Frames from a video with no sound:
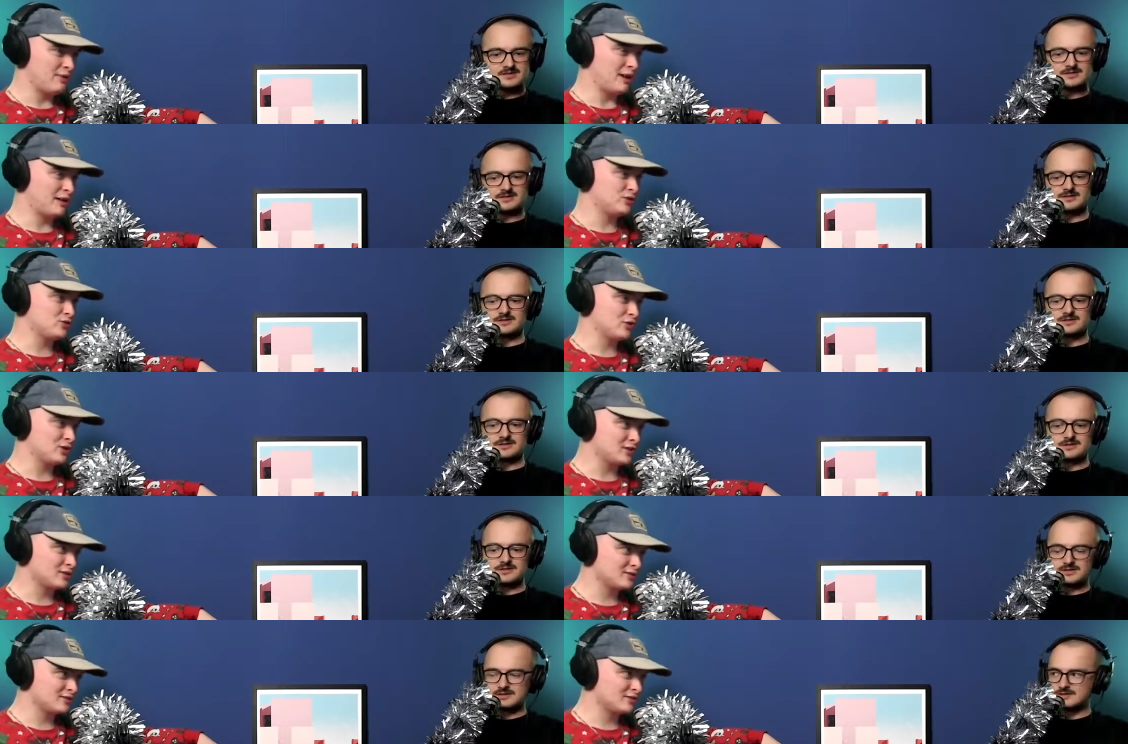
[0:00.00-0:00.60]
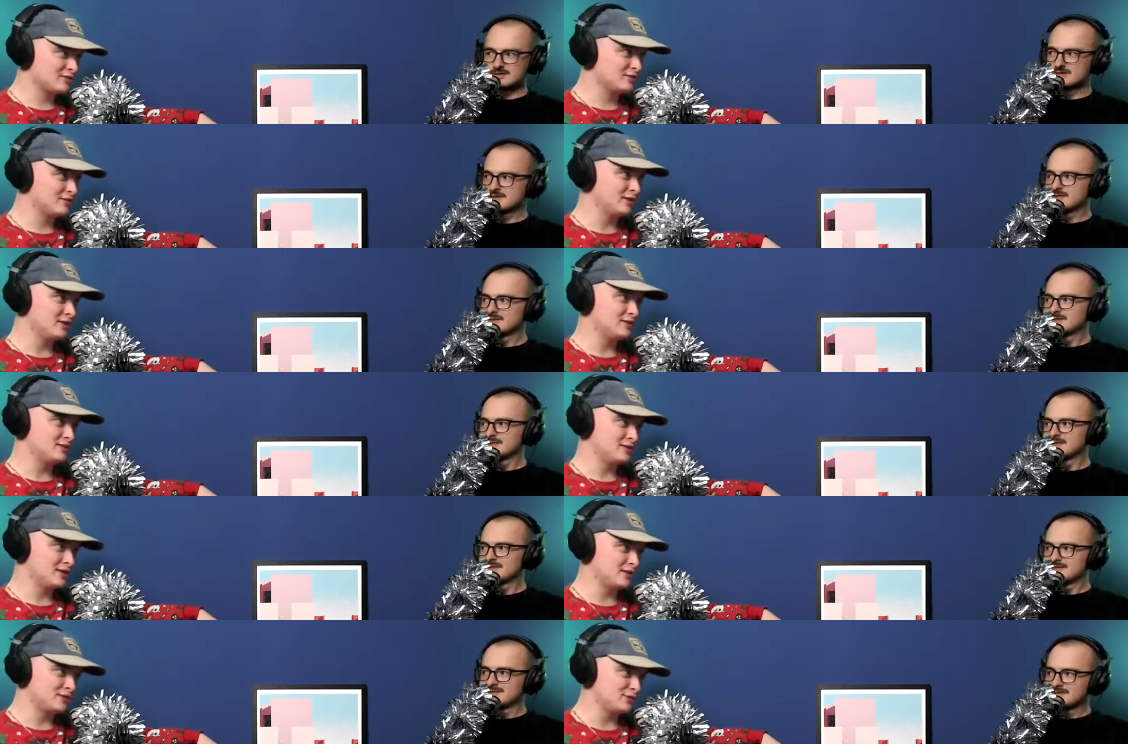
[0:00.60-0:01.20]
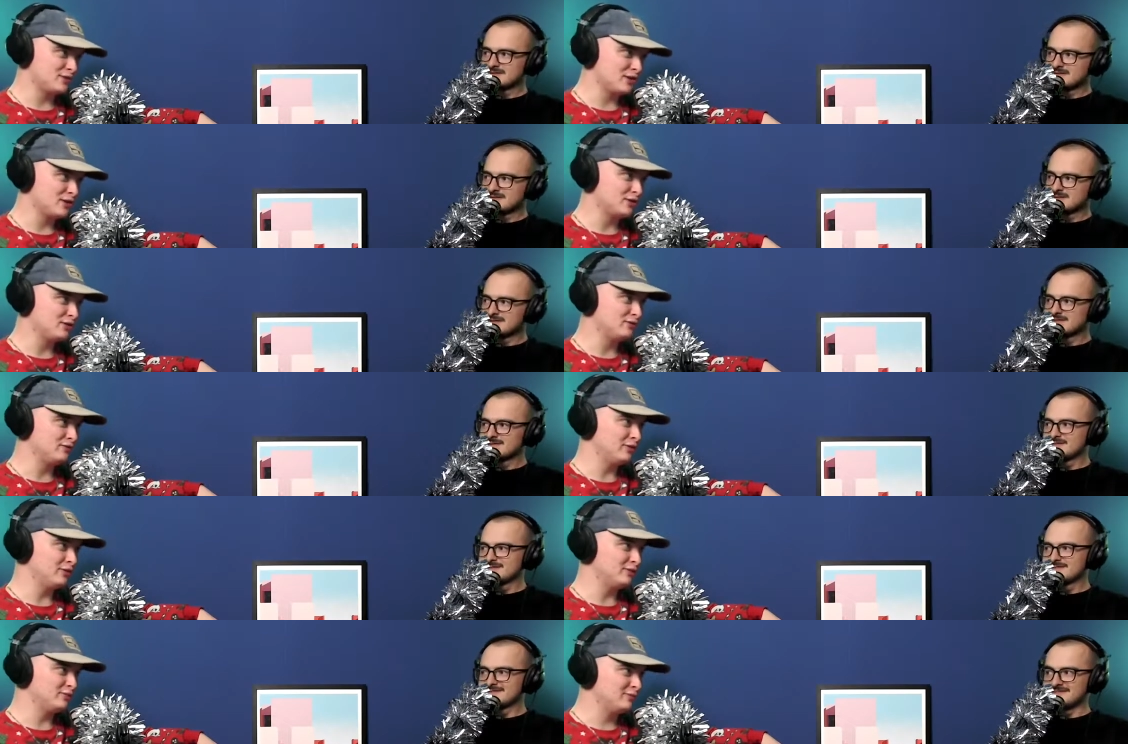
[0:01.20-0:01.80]
Speaker 1: Matrix needs this with a
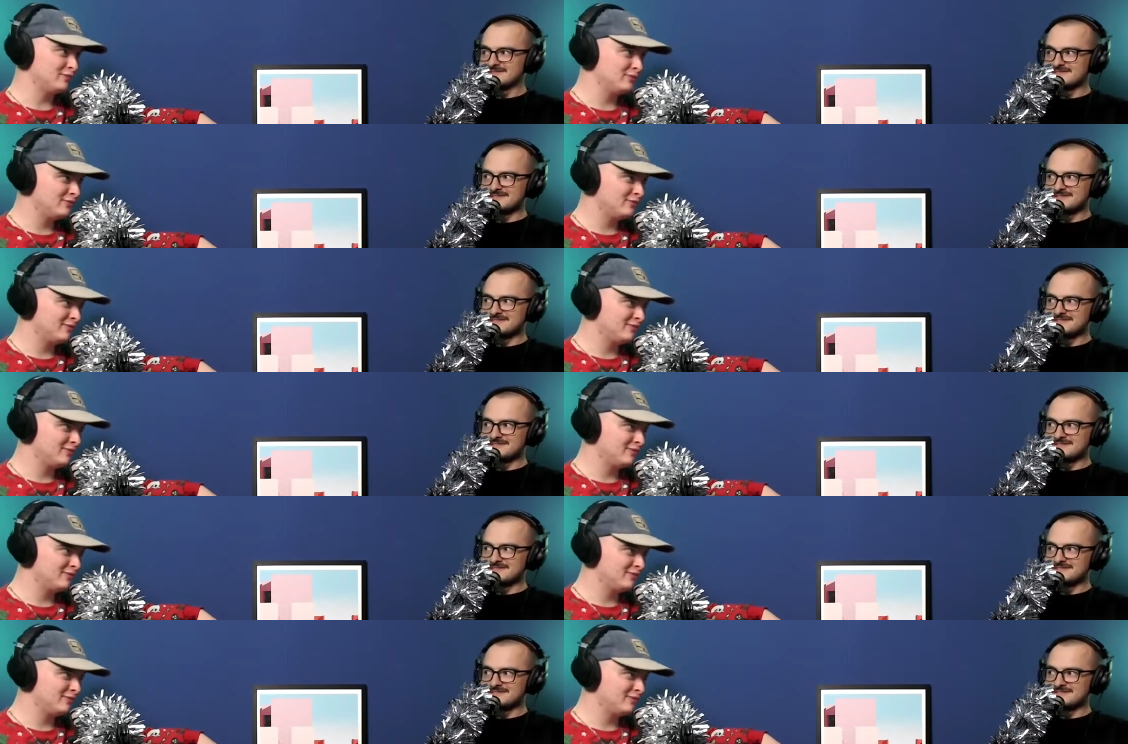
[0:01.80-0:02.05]
new film.